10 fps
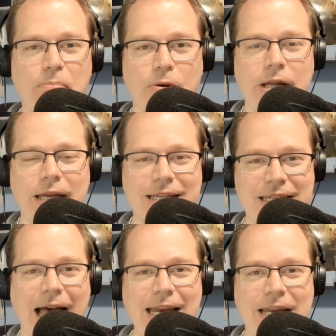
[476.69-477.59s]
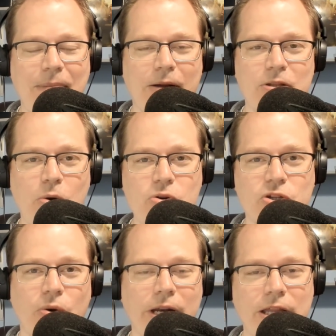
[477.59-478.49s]
pretty excited about
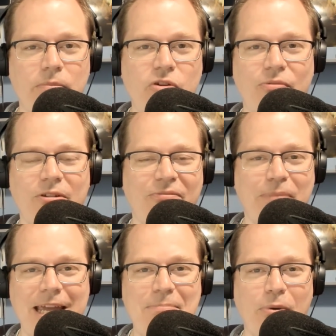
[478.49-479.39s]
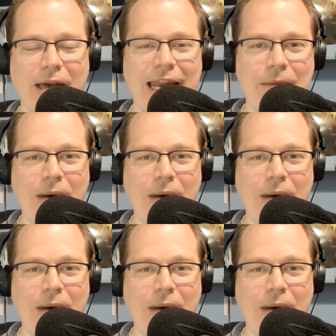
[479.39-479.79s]
Dogecoin and the movement of people getting